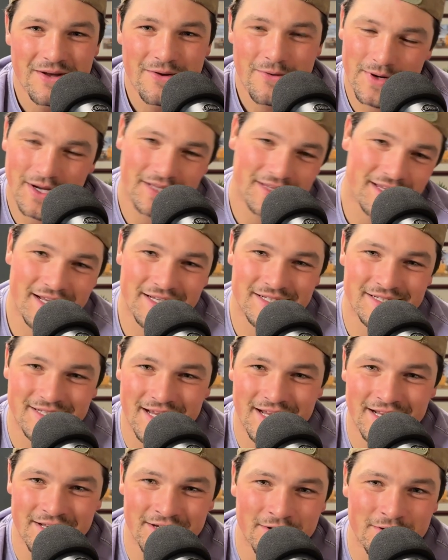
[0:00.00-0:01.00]
We got that
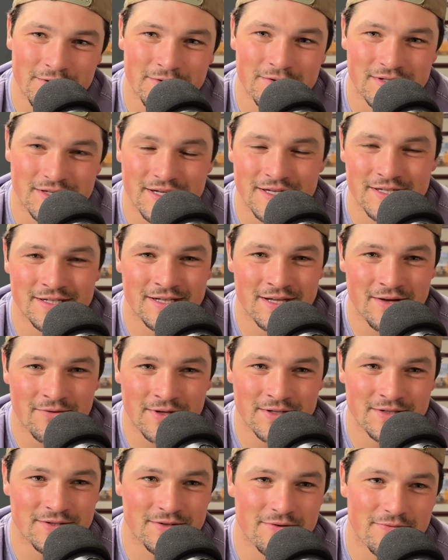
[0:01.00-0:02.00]
extended goose season that
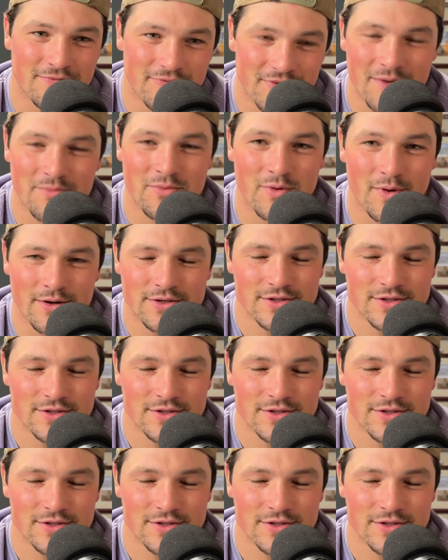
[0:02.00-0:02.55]
runs through February.